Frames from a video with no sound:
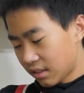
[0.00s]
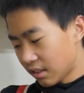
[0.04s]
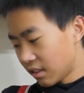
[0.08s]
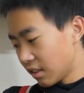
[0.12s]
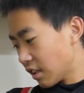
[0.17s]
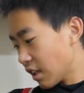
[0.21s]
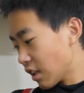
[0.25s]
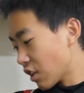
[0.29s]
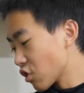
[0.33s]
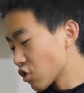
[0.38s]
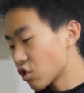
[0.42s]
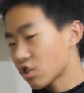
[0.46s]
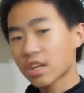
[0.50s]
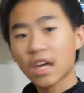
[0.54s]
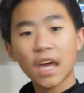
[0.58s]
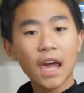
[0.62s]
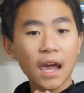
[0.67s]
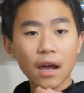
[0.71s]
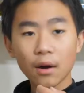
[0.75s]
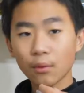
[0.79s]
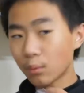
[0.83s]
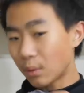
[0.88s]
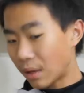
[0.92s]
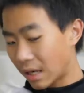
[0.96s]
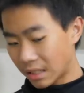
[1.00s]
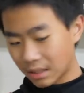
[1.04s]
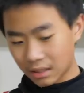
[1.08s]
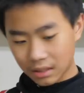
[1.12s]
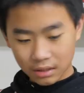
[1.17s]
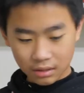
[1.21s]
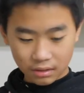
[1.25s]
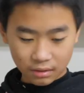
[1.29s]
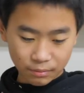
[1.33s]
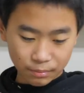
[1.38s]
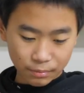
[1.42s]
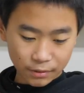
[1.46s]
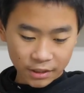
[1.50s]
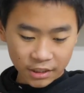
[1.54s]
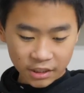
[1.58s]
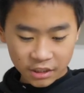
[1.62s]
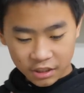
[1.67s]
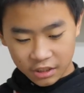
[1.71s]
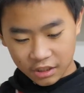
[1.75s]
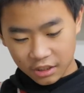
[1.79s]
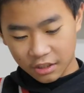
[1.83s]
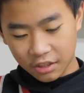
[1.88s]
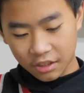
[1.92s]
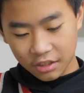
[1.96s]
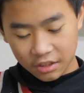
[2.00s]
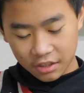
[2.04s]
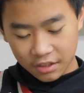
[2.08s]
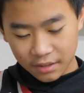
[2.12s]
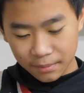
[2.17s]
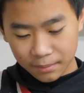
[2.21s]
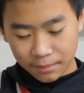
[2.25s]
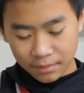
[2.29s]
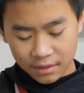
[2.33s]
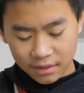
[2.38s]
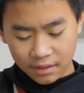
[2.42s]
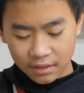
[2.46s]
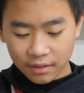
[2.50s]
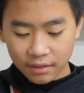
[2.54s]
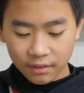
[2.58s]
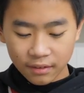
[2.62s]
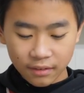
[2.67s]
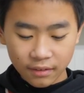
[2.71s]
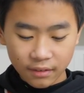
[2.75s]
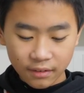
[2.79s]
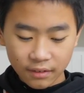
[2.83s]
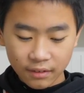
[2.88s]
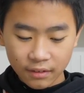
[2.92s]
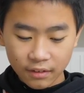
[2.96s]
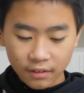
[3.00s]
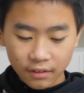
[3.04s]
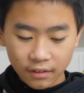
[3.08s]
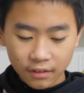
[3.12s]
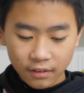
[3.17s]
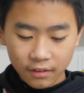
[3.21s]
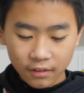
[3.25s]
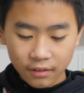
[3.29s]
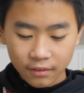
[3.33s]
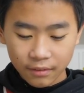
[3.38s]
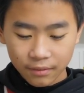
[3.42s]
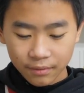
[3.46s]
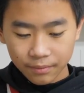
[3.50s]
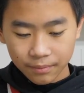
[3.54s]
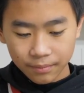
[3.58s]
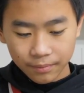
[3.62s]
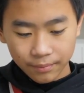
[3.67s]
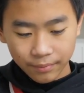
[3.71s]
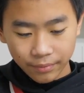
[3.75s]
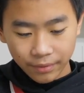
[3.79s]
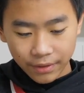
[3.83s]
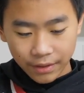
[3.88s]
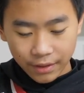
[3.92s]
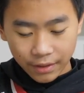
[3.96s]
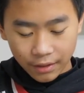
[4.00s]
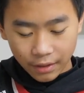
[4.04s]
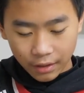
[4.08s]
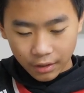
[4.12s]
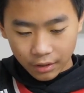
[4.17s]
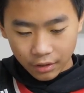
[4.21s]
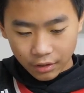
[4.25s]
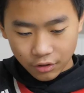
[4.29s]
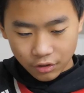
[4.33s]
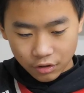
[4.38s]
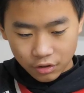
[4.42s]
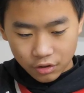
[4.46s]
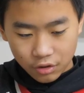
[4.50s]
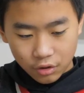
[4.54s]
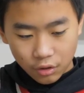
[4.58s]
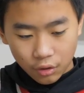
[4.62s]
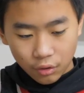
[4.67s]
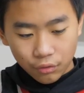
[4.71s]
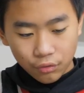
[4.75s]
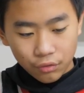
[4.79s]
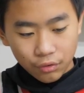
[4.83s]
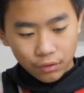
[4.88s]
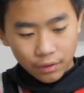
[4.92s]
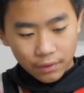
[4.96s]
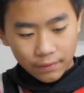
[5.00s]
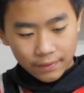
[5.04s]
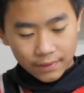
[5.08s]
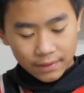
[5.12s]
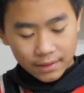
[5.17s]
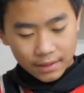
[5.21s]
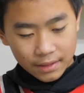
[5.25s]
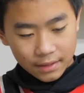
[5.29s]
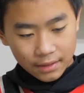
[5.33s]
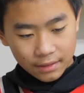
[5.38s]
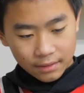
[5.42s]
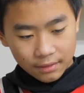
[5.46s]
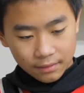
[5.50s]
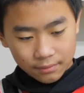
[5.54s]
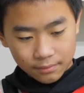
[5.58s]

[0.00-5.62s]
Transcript: They just can't waste plastic, it seems. You gotta just go for everything.